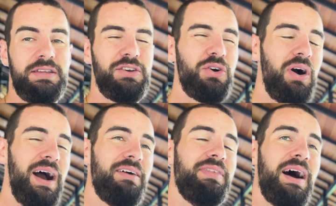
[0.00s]
You've got to
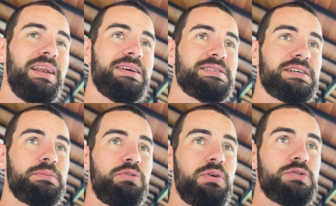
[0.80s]
have that holistic
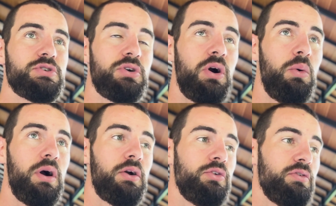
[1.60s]
approach. You've got to
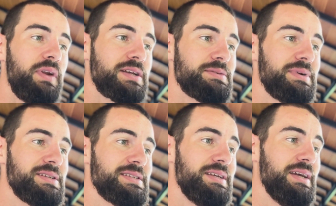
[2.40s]
work on your
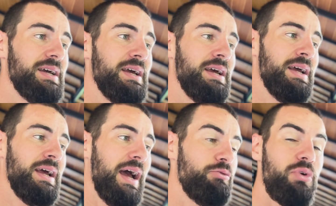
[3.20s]
flexibility
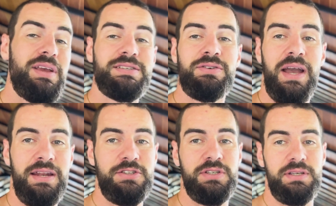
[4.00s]
and raising your
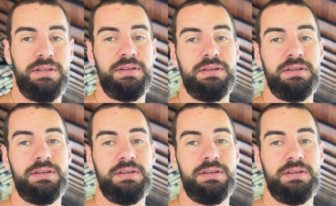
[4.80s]
energy.